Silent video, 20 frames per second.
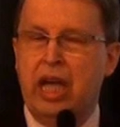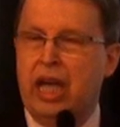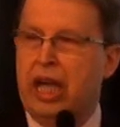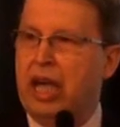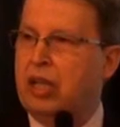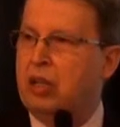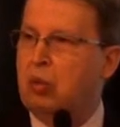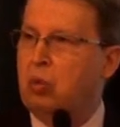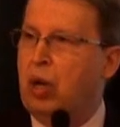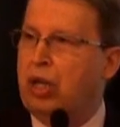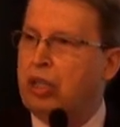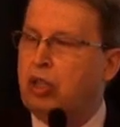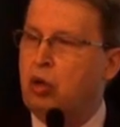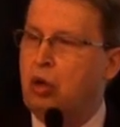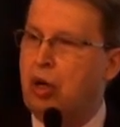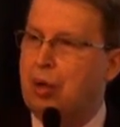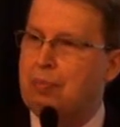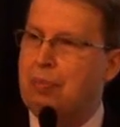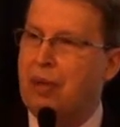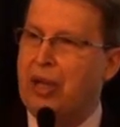and what
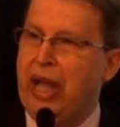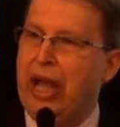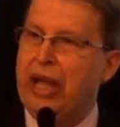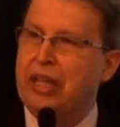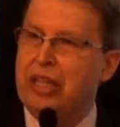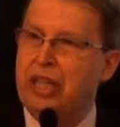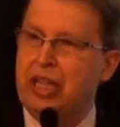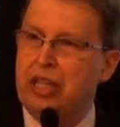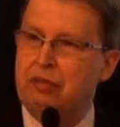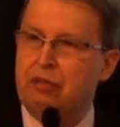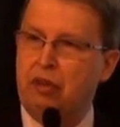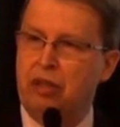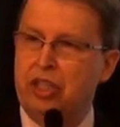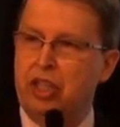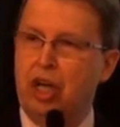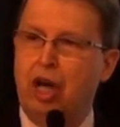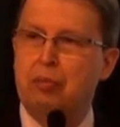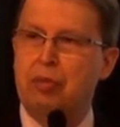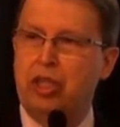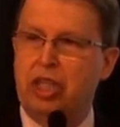you are planning for
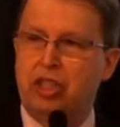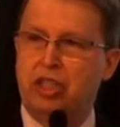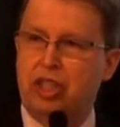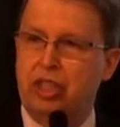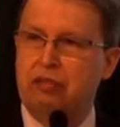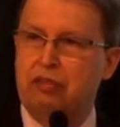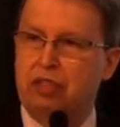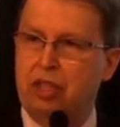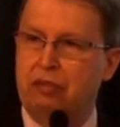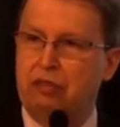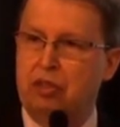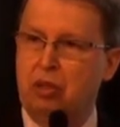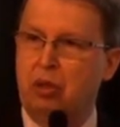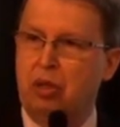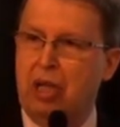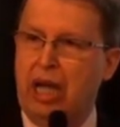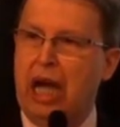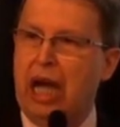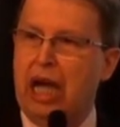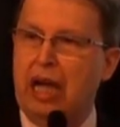the objectives of your
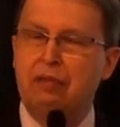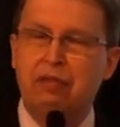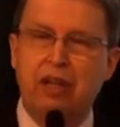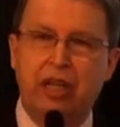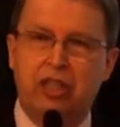life,